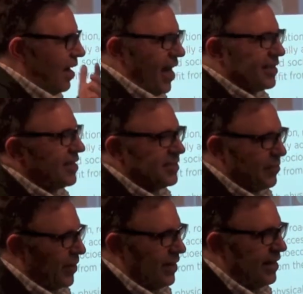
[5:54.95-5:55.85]

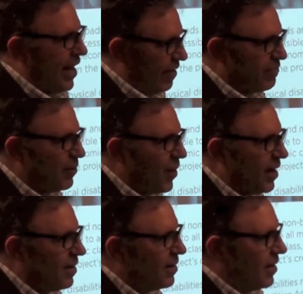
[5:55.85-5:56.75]
Accessibility
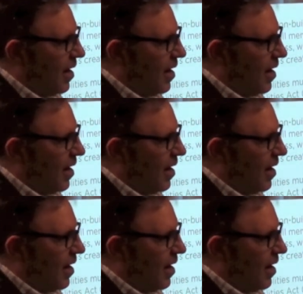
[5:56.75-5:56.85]
everywhere.